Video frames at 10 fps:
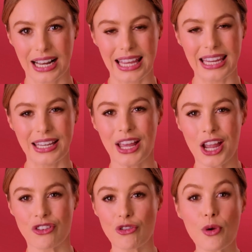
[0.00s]
clean,
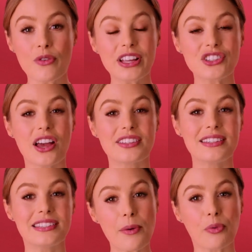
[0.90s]
removing dirt
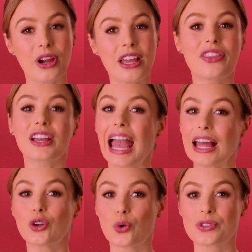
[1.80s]
and debris that
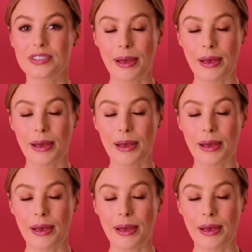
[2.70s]
can cause